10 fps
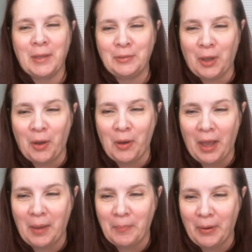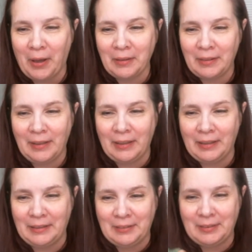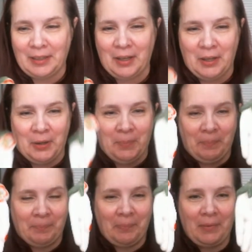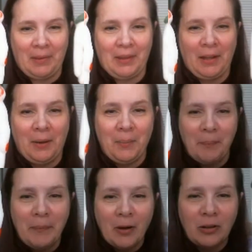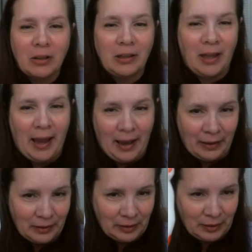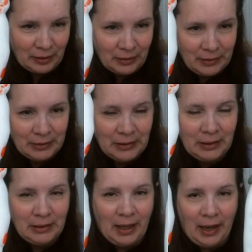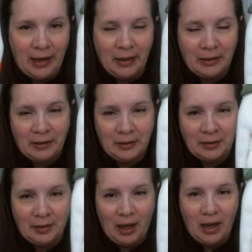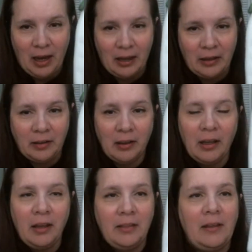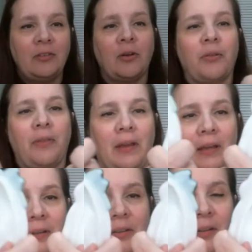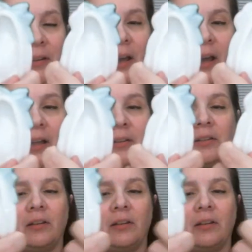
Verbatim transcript: so I bought these um, milk glass hands, and these are things that